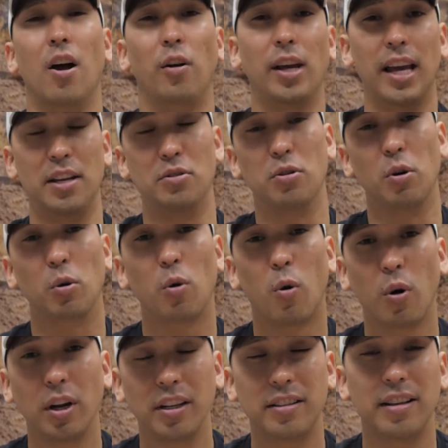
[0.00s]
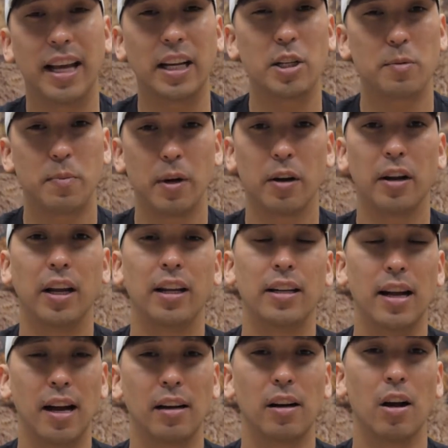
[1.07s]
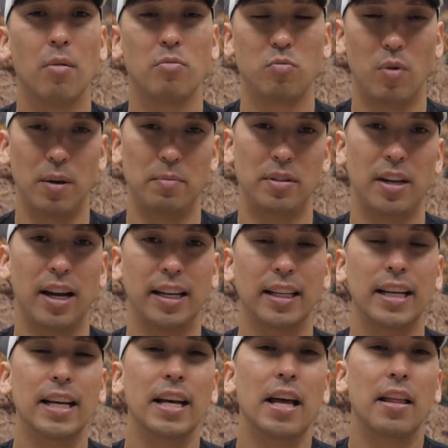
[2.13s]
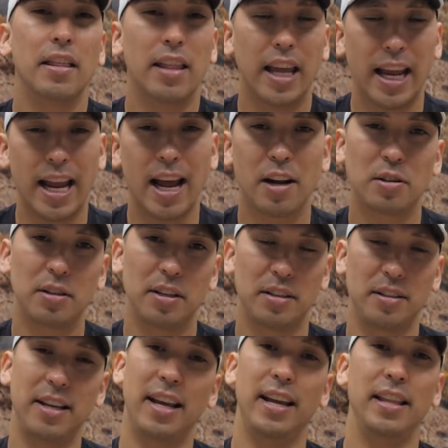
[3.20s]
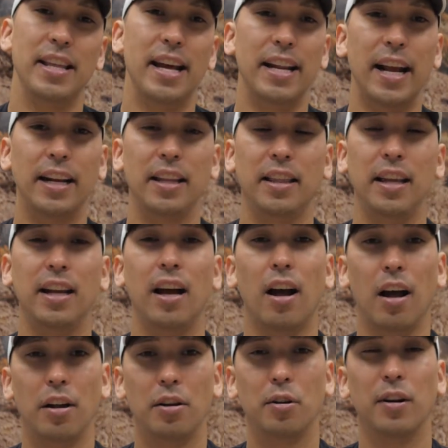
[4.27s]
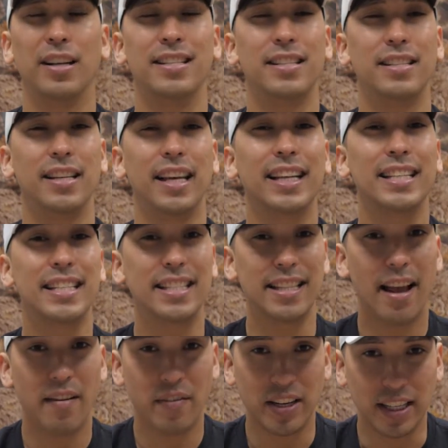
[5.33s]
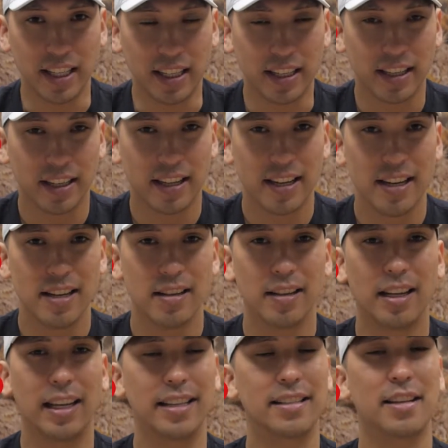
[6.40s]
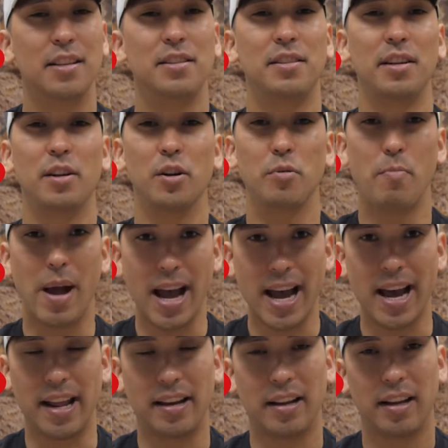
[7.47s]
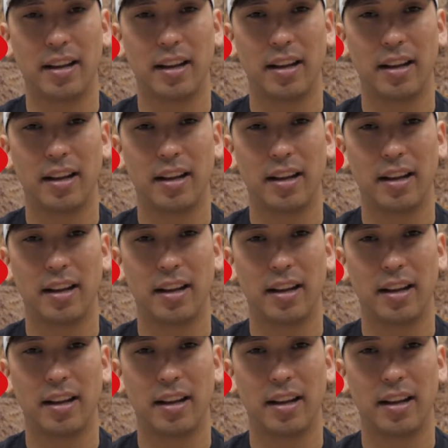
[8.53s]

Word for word: Okay, so according to Experian.com's website, they actually say that anything under a 670 is considered bad.